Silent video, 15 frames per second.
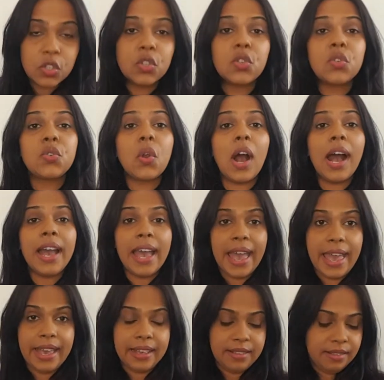
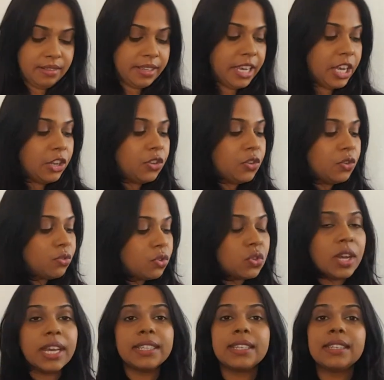Triangle. Can you
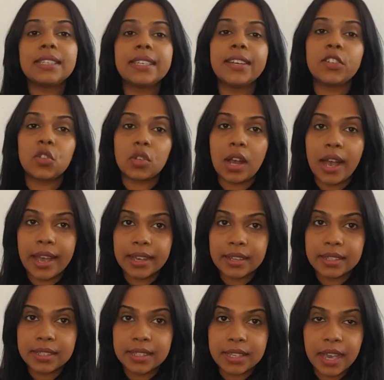trace and say
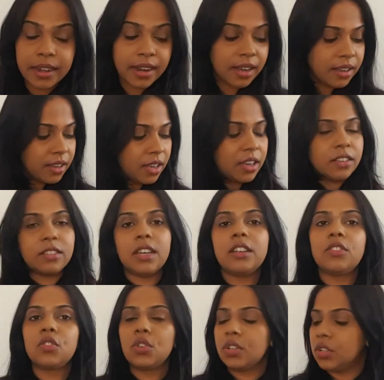triangle, Sarah?
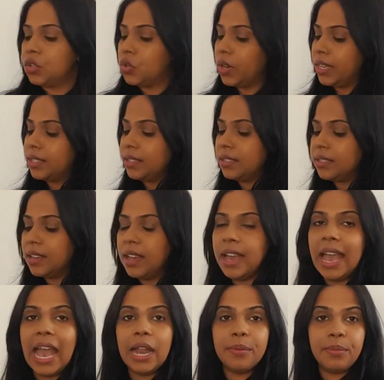Sarah's going to trace it
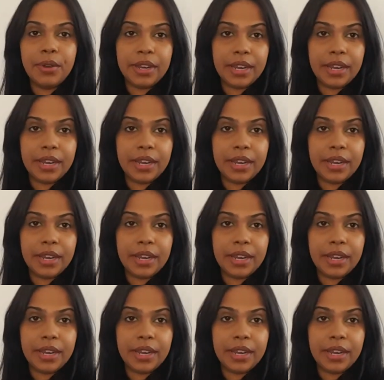and bring